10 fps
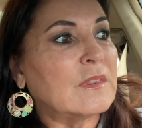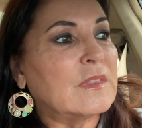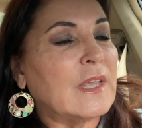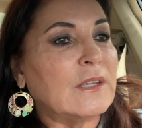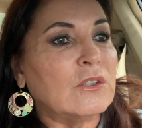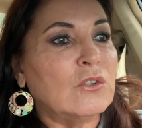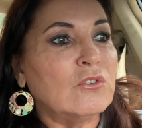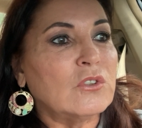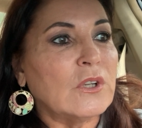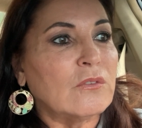they
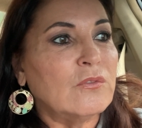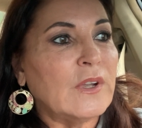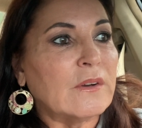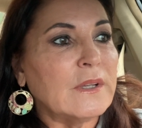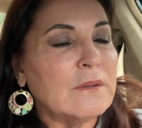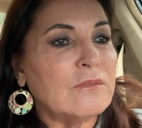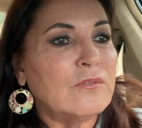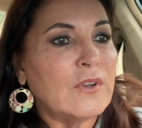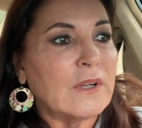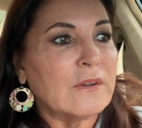usually are very,
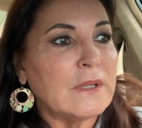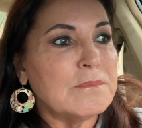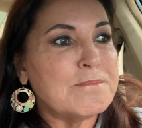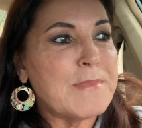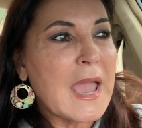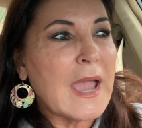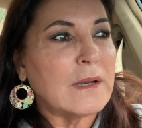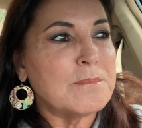very bad